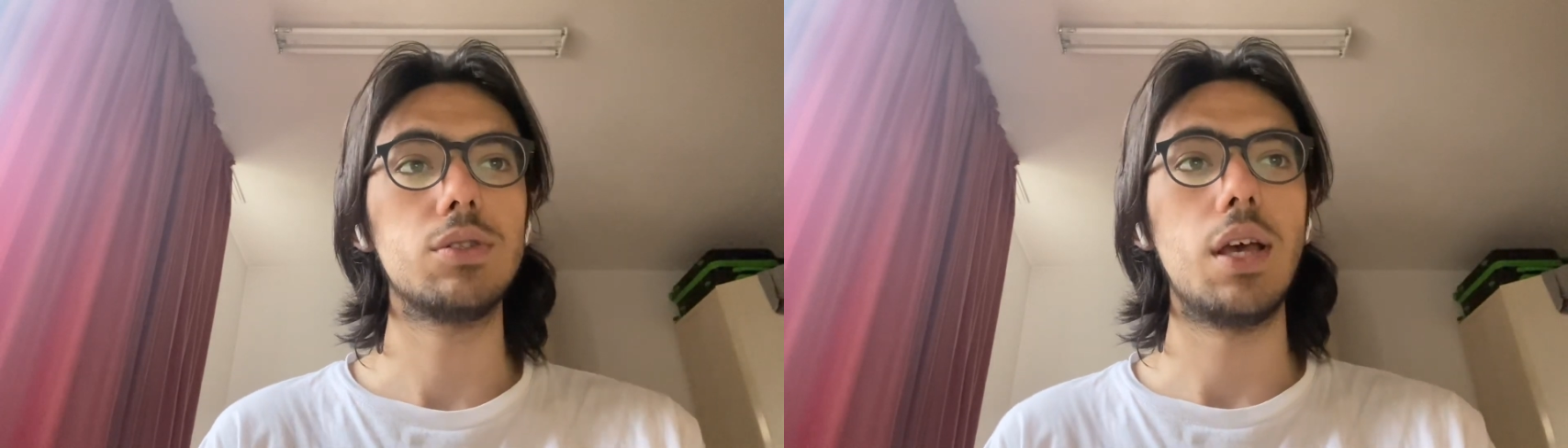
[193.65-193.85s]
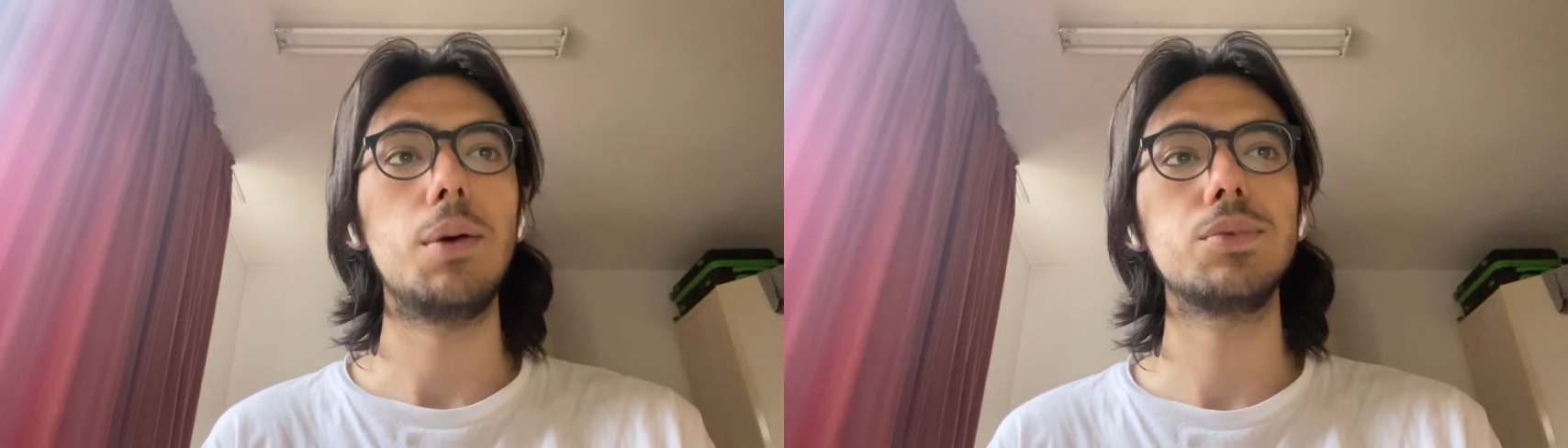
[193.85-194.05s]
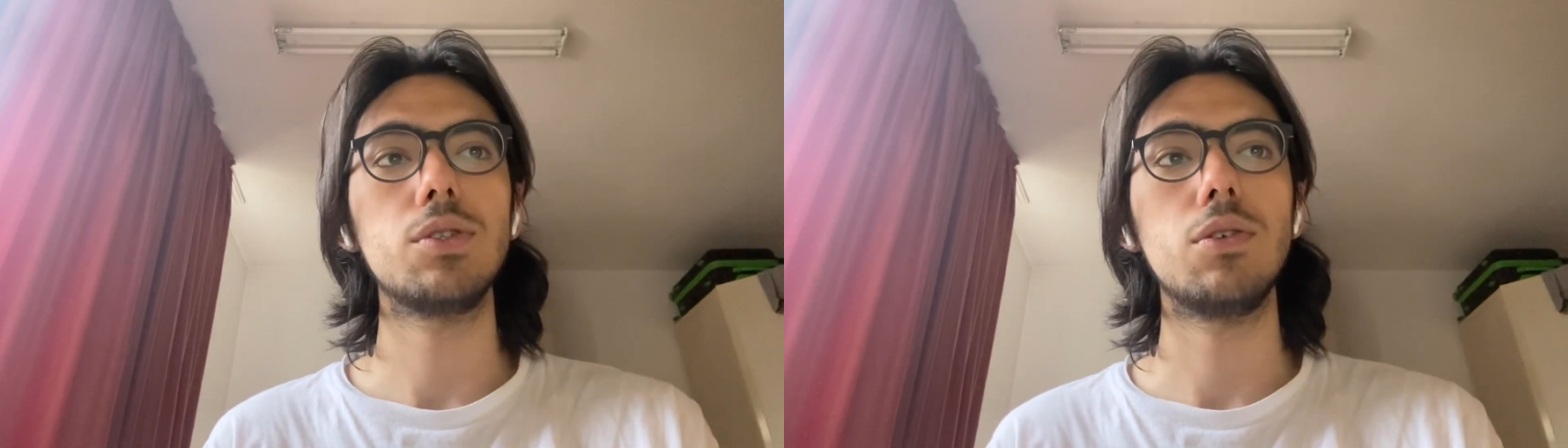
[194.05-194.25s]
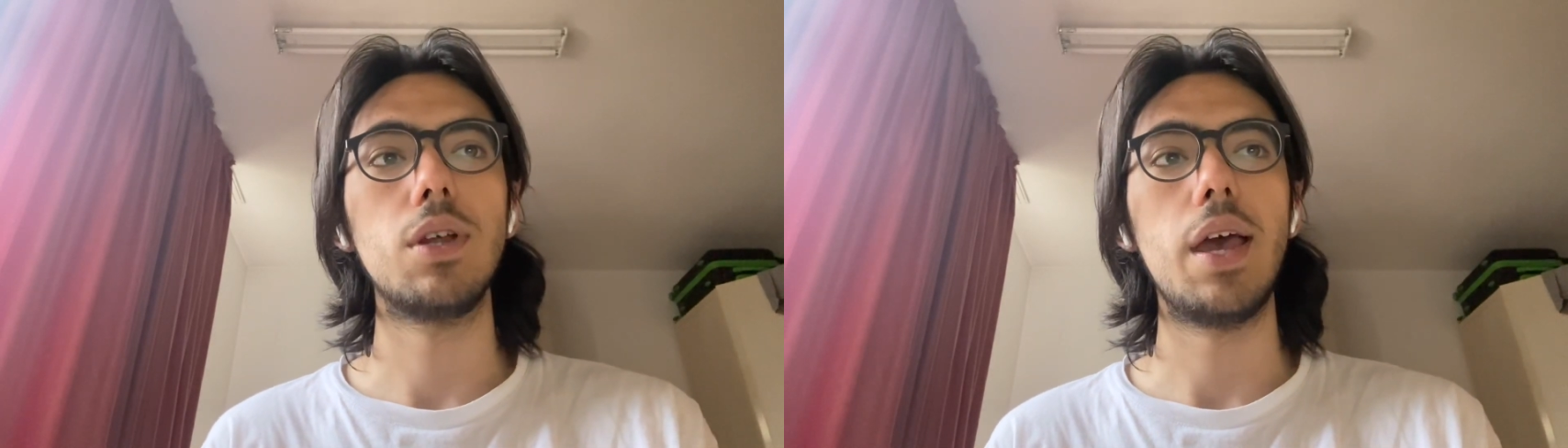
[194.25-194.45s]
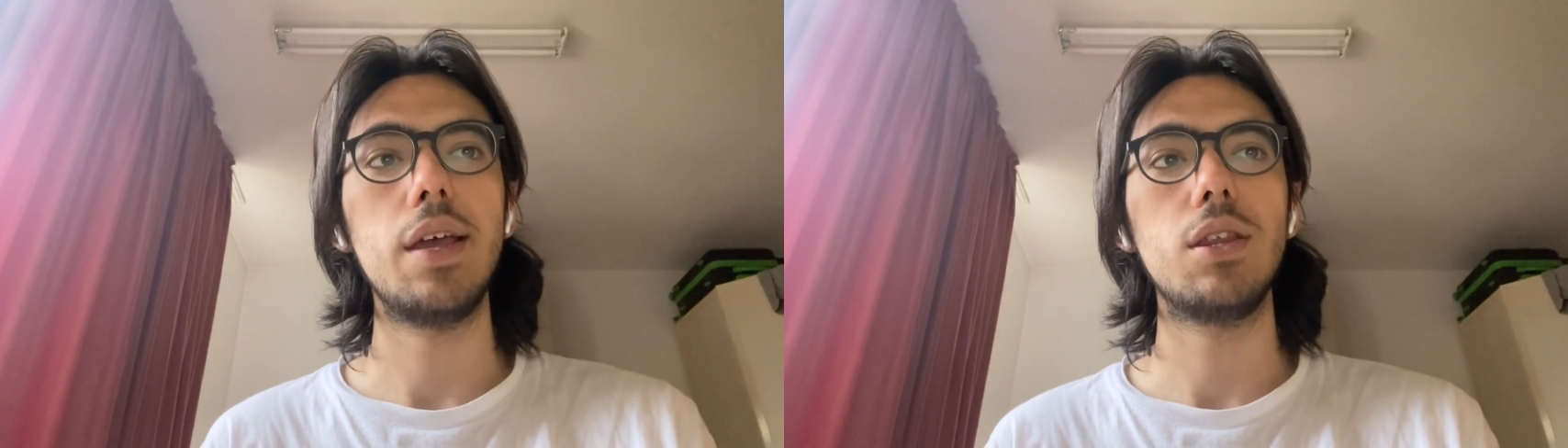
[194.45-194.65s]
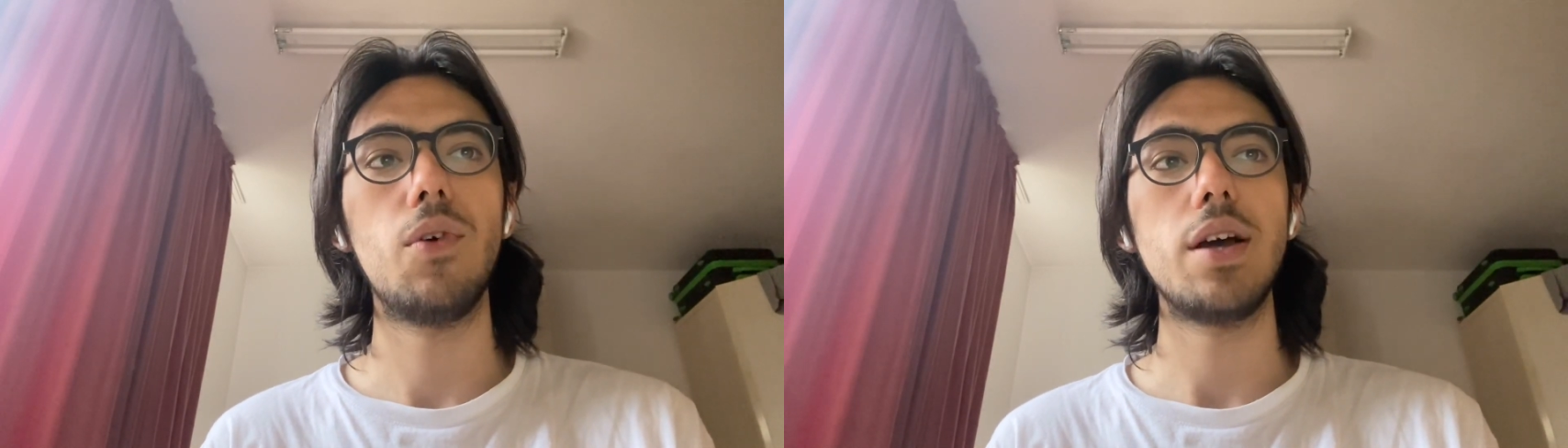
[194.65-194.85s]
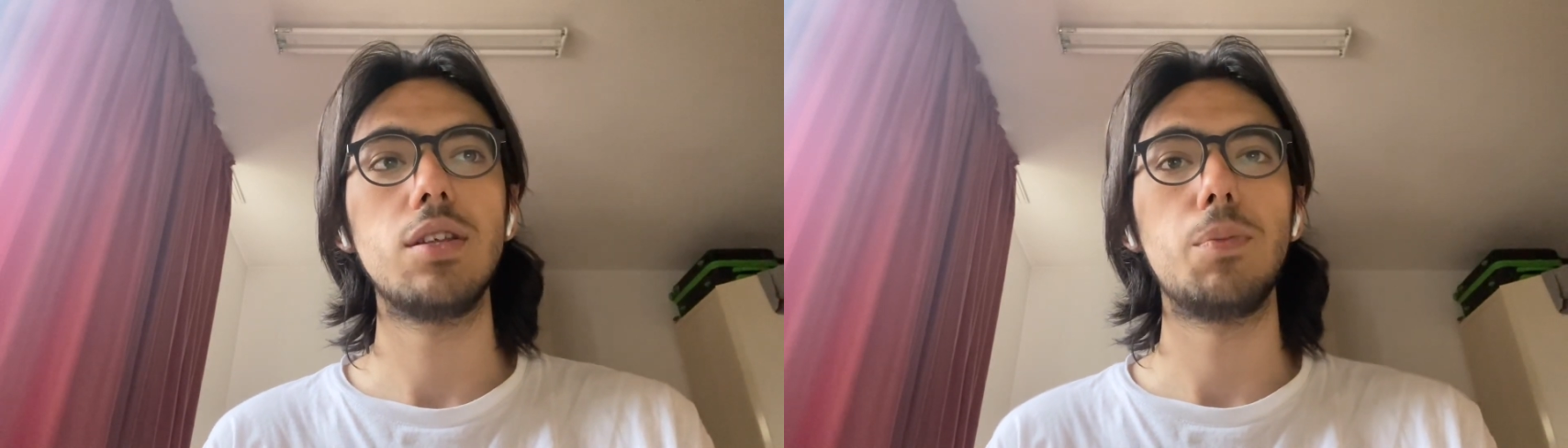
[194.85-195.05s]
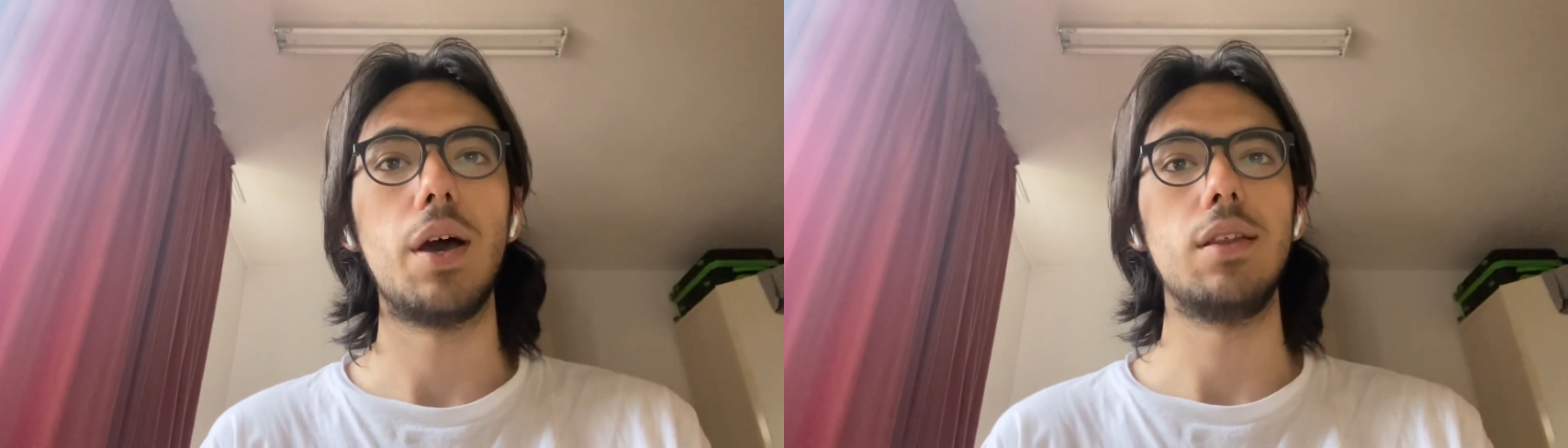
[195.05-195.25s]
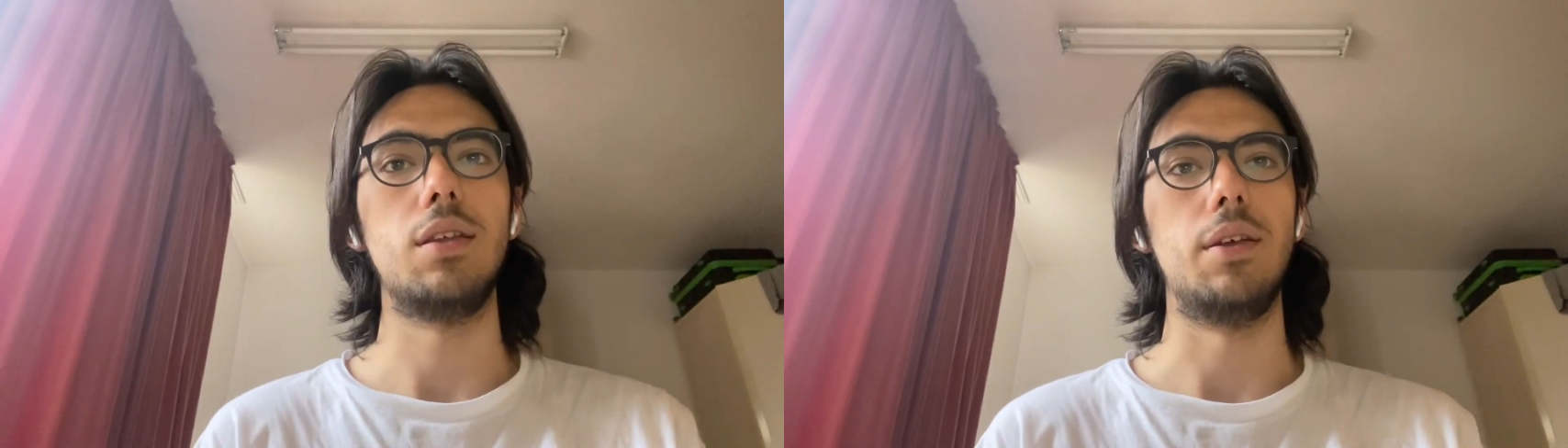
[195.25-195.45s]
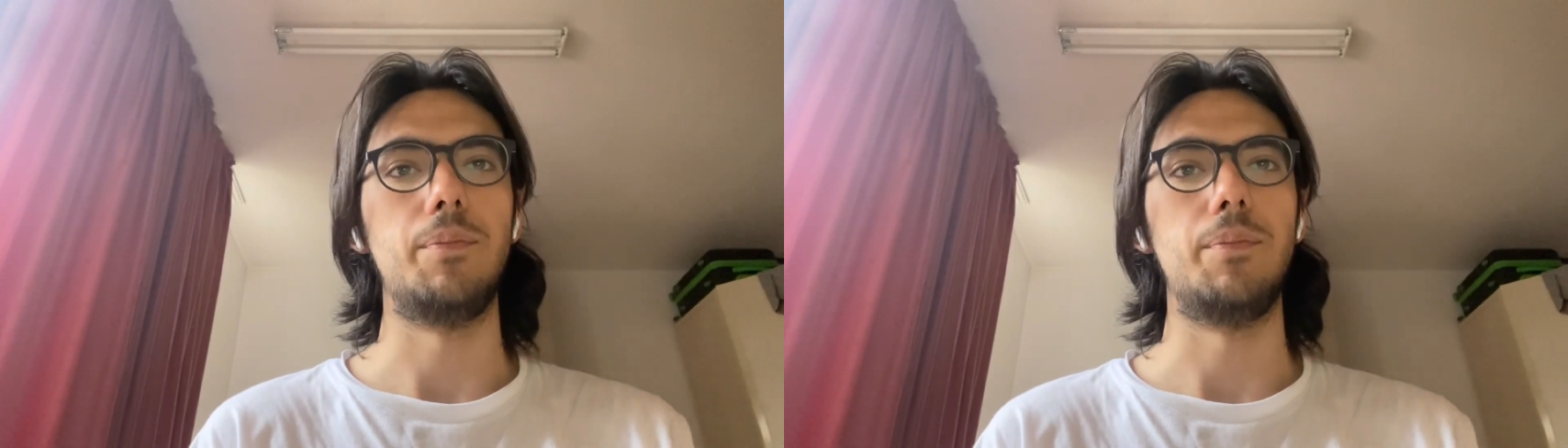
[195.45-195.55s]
epsilon A divided by D.